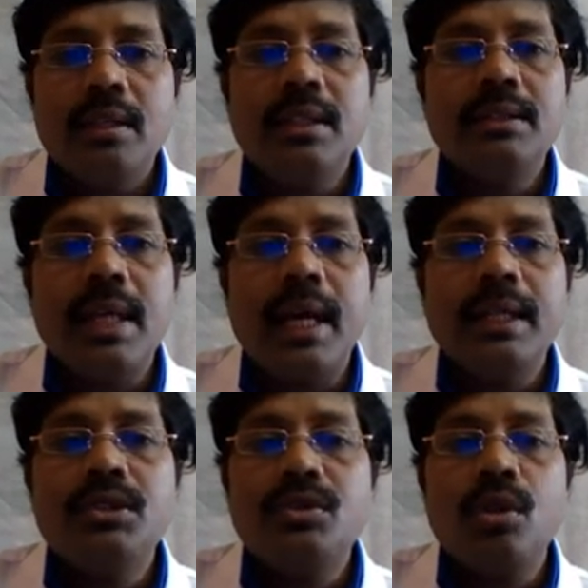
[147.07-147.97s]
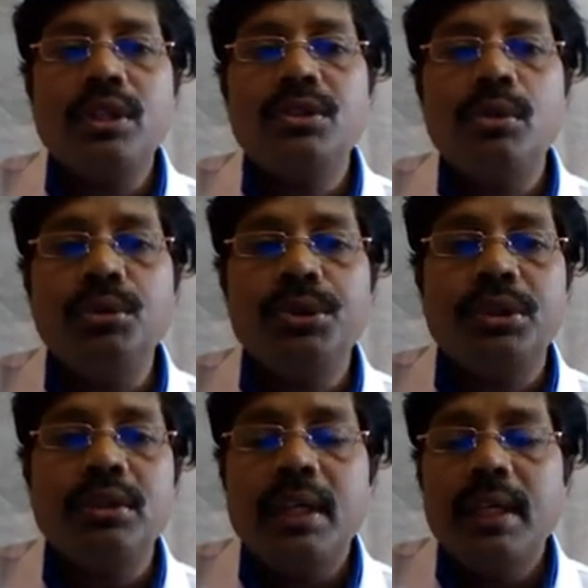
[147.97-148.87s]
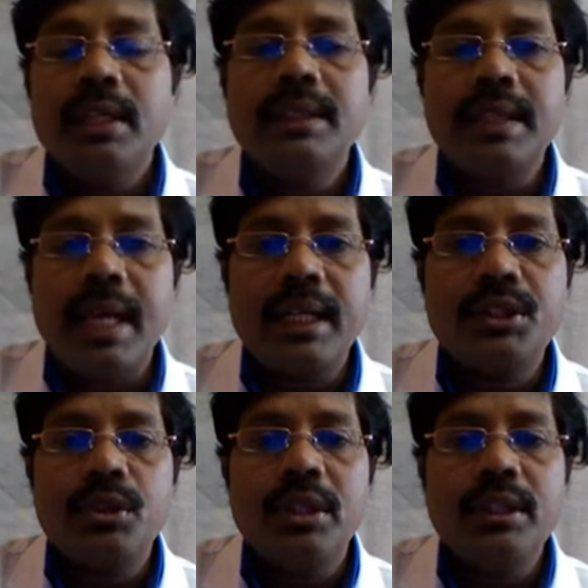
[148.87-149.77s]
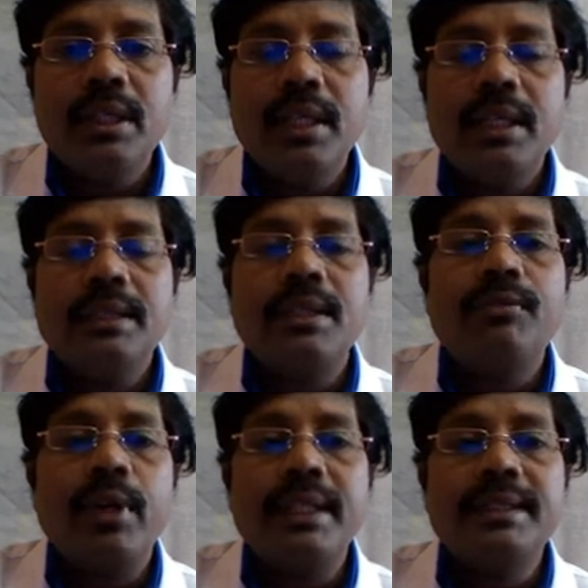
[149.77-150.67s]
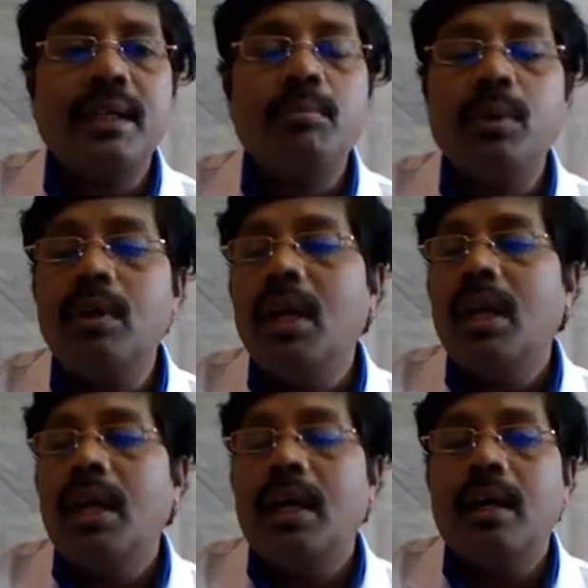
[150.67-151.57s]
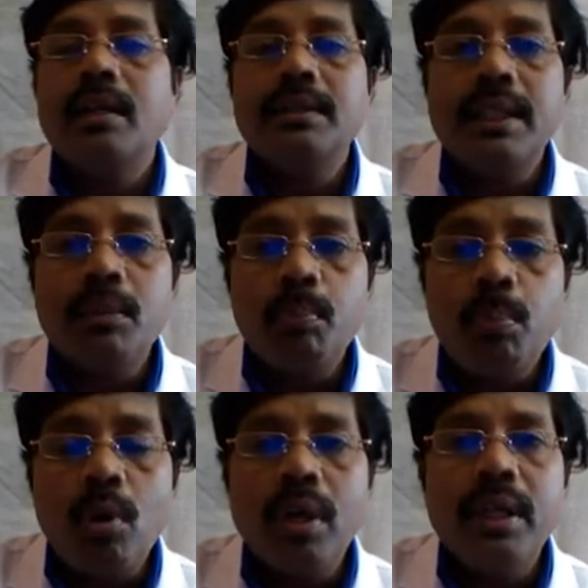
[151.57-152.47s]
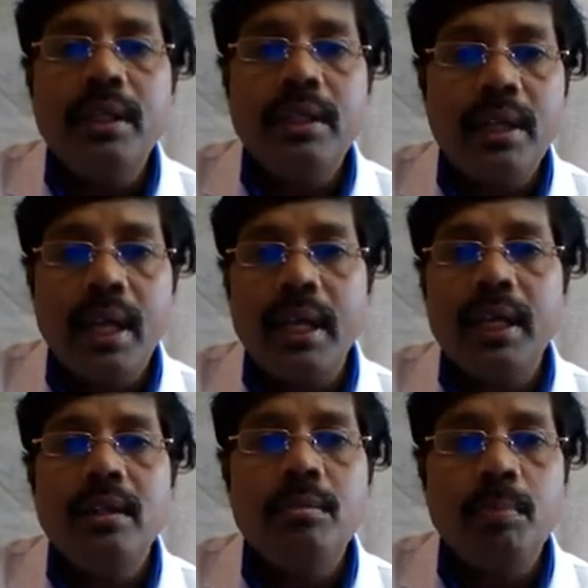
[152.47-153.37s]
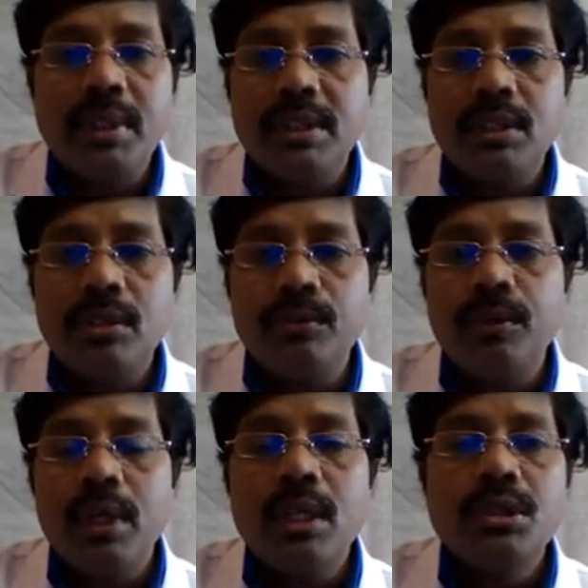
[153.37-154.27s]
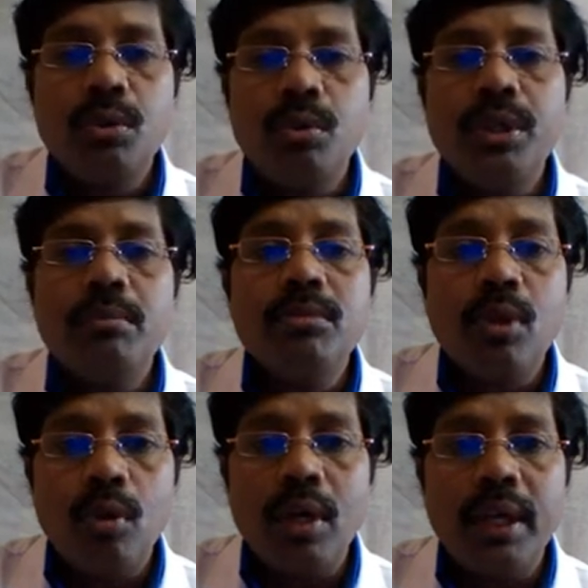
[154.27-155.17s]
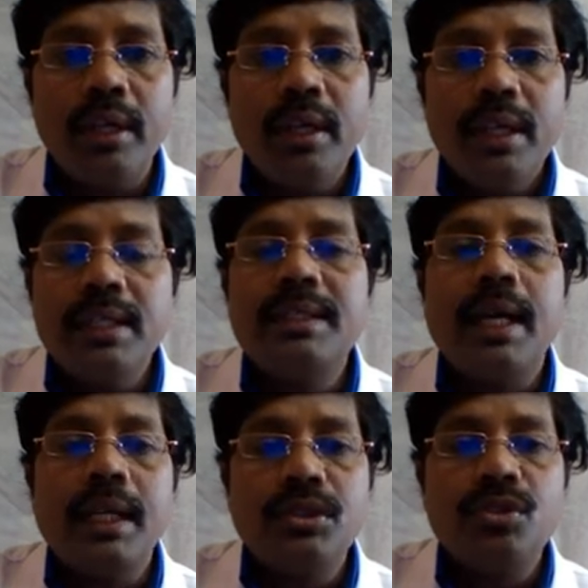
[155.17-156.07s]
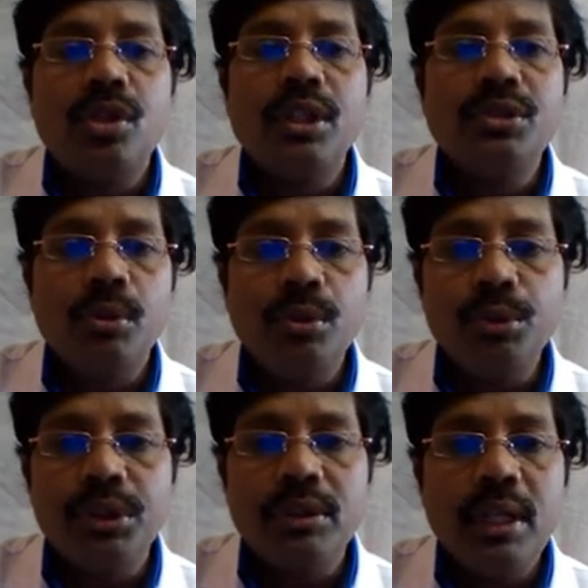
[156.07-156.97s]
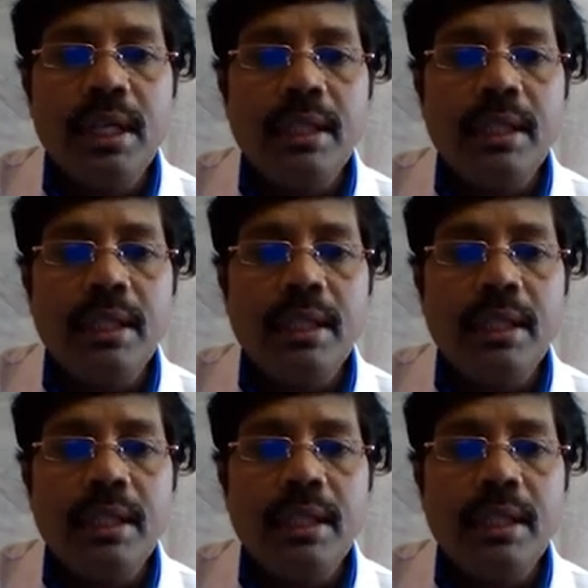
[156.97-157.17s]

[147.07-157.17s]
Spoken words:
This isotonic solution is actually, say for example, the 0.9% of sodium chloride is the isotonic solution.